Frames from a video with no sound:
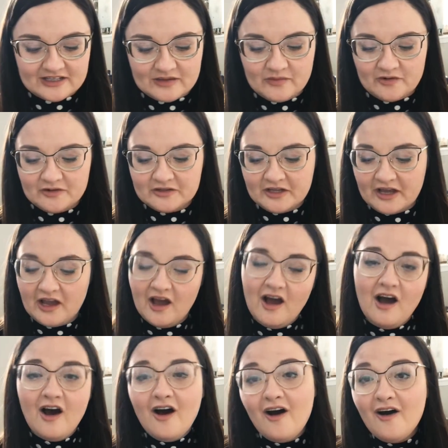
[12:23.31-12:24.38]
and I'm always like,
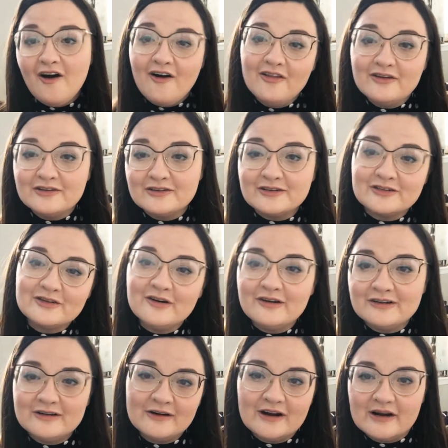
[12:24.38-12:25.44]
oh, those are so
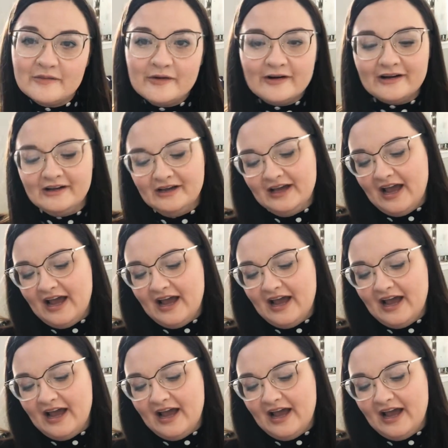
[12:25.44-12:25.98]
adorable.